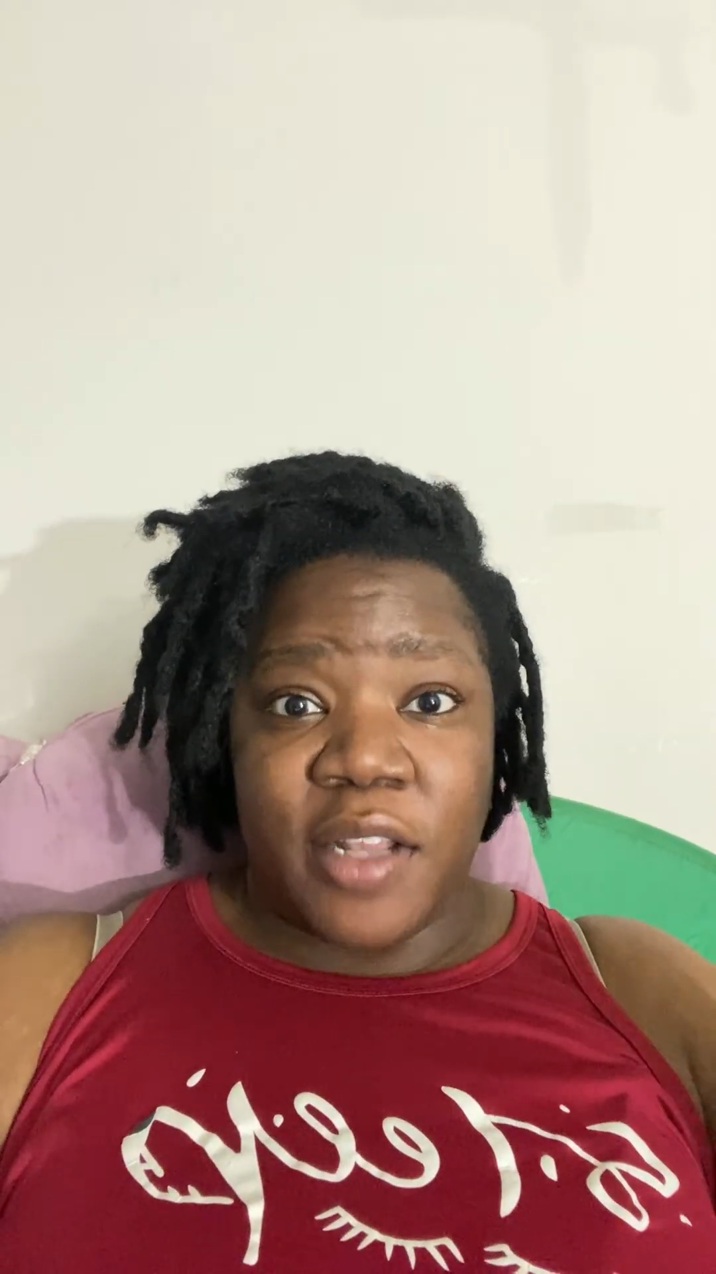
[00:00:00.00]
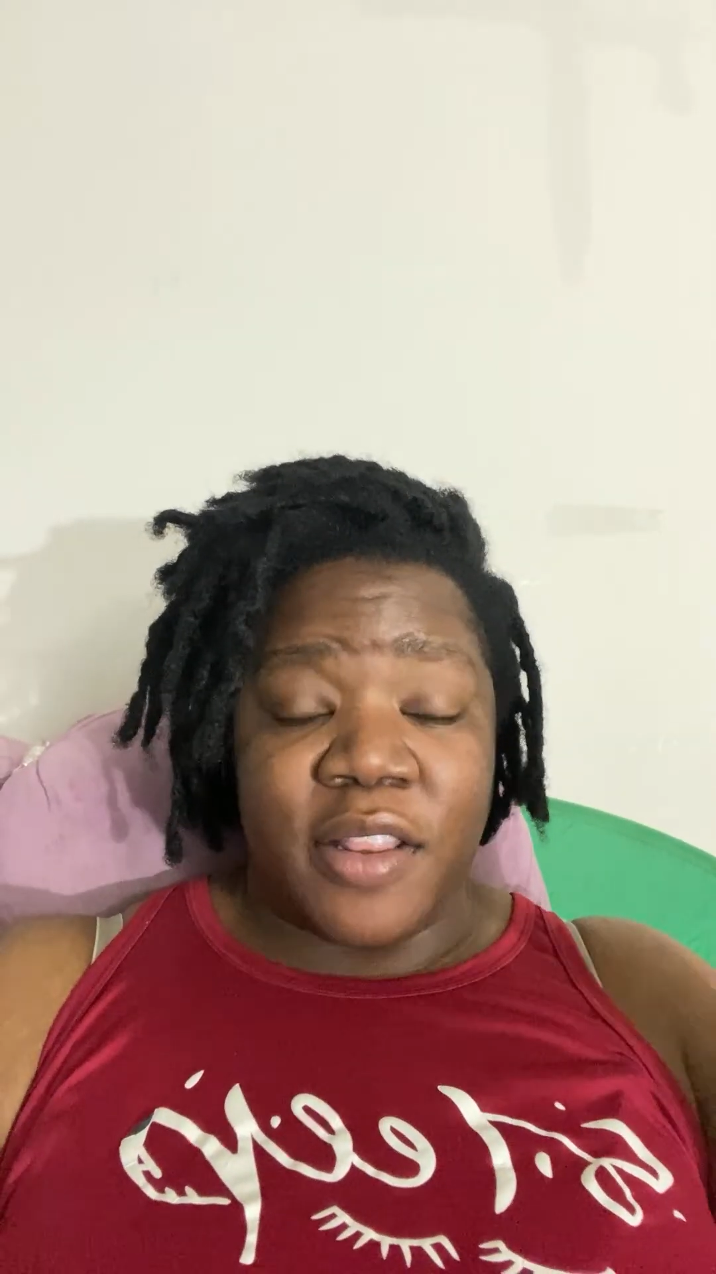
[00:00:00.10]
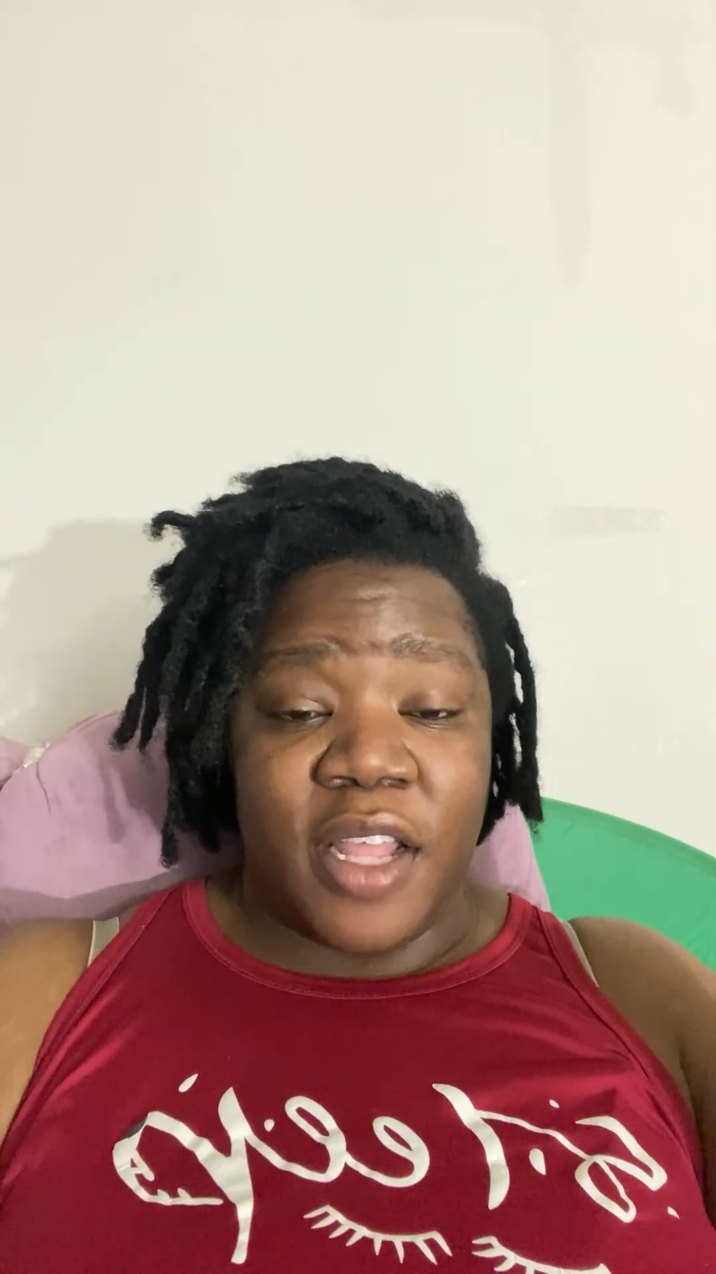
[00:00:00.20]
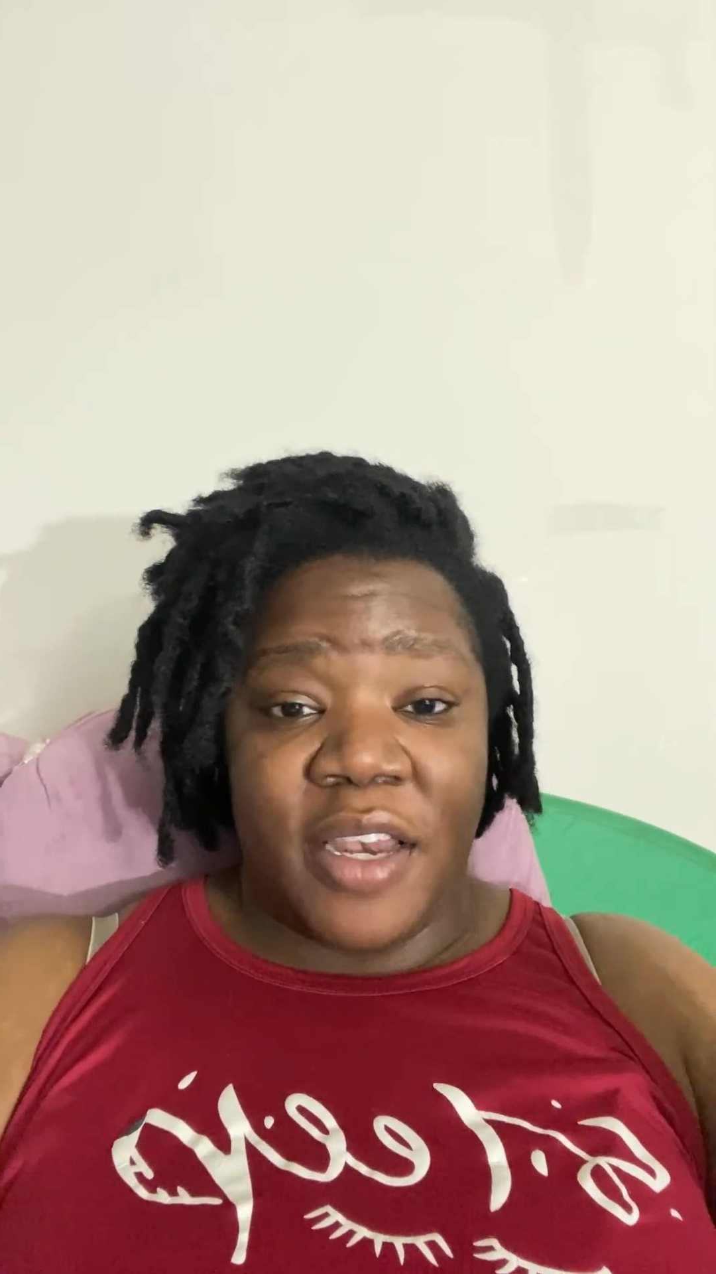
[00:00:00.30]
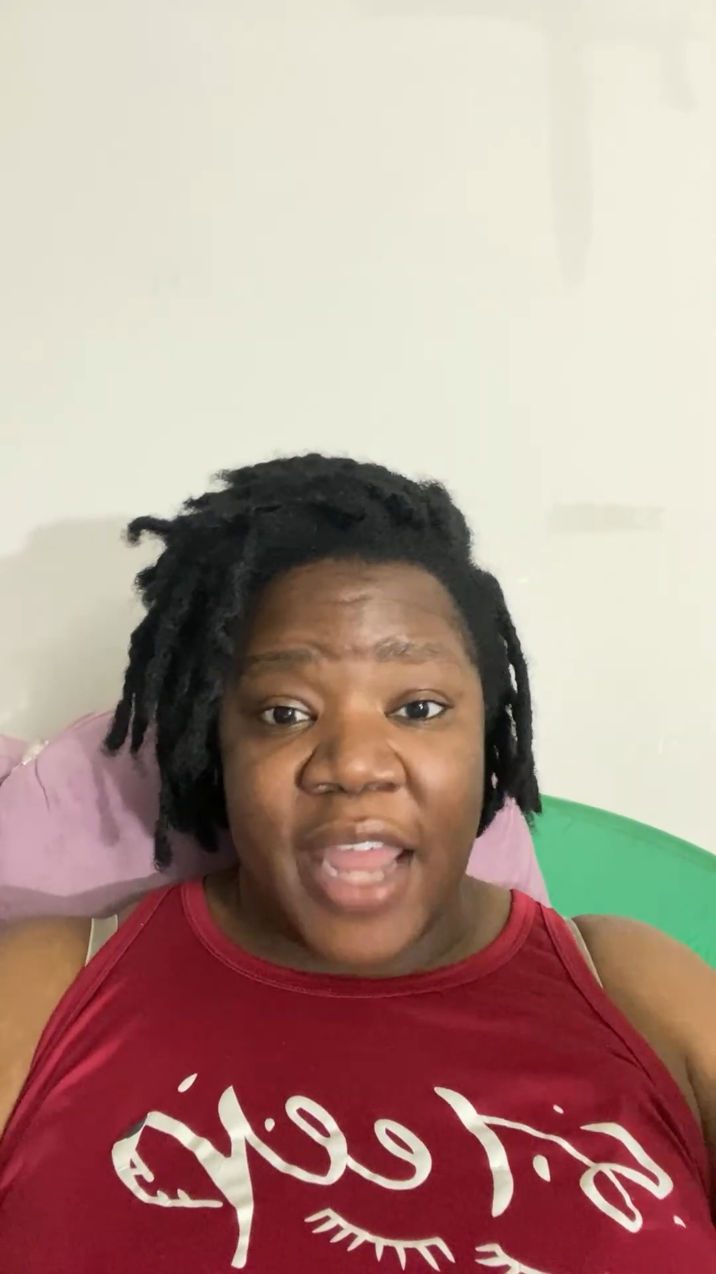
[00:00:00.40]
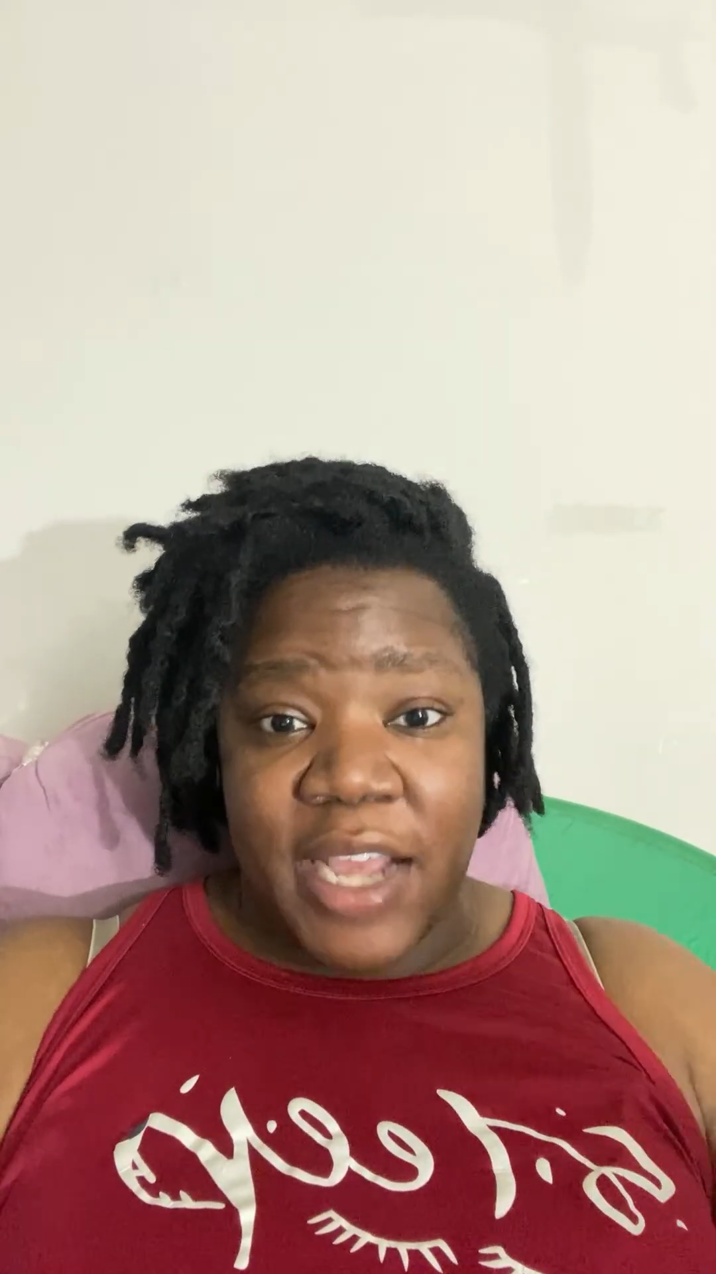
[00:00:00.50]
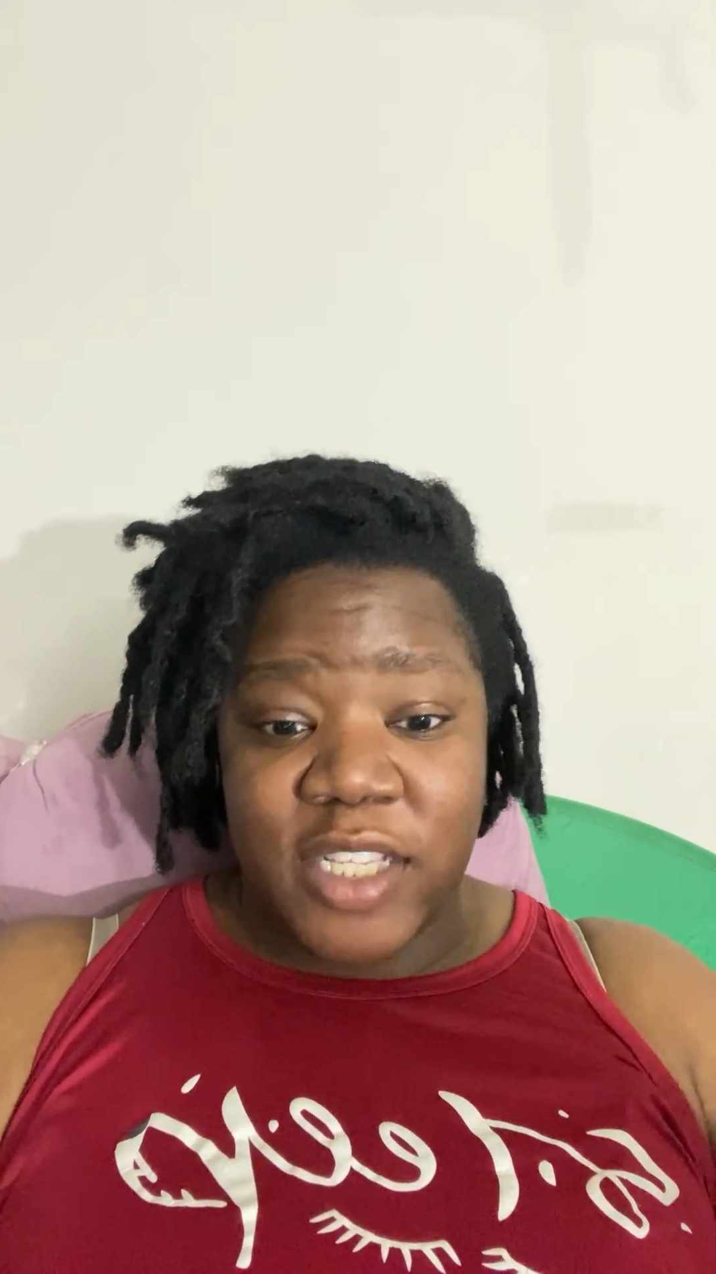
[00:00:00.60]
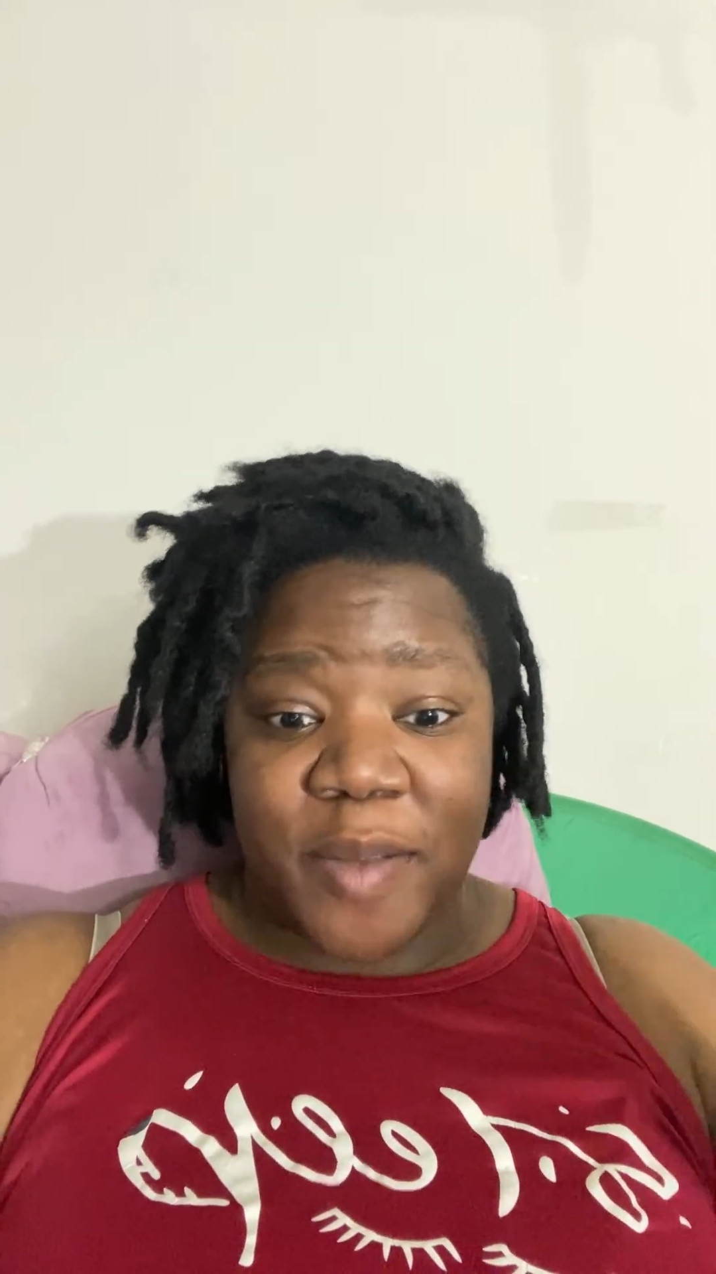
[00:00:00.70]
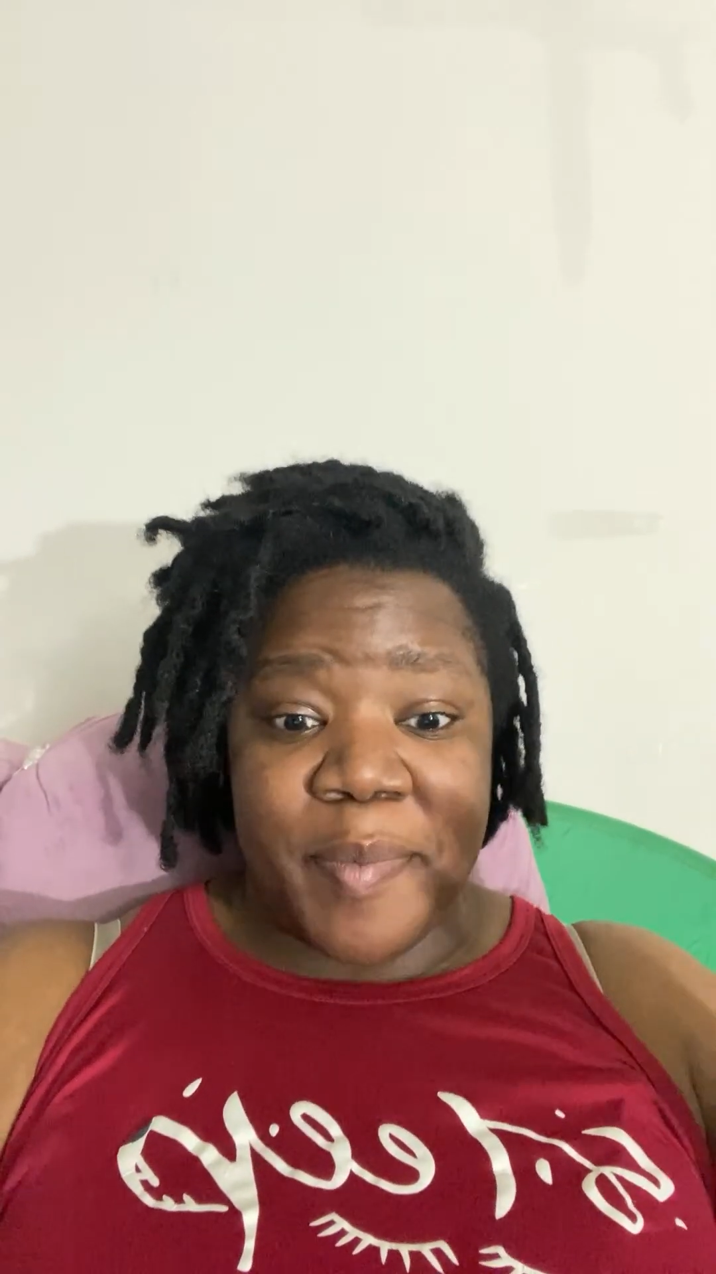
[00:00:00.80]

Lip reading: the next